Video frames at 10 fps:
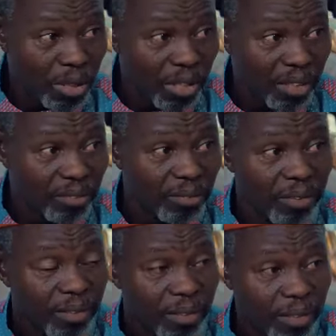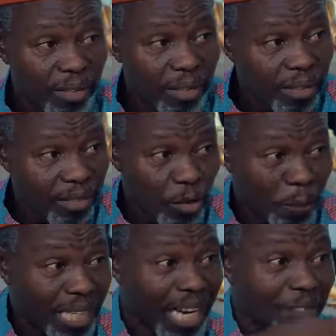Okoye,
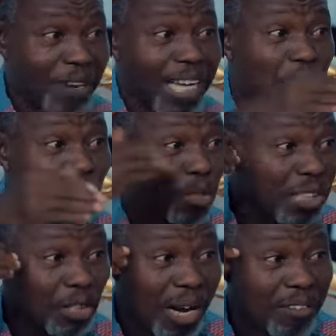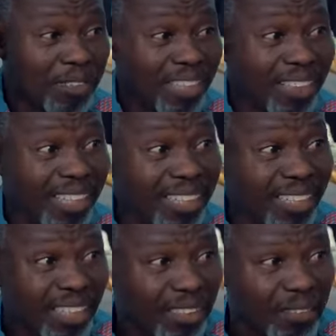you better advise your daughter to have a
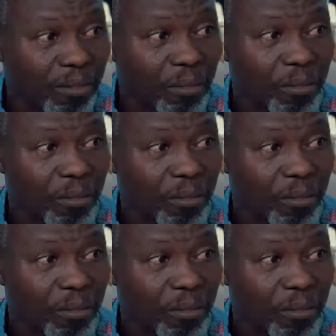rethink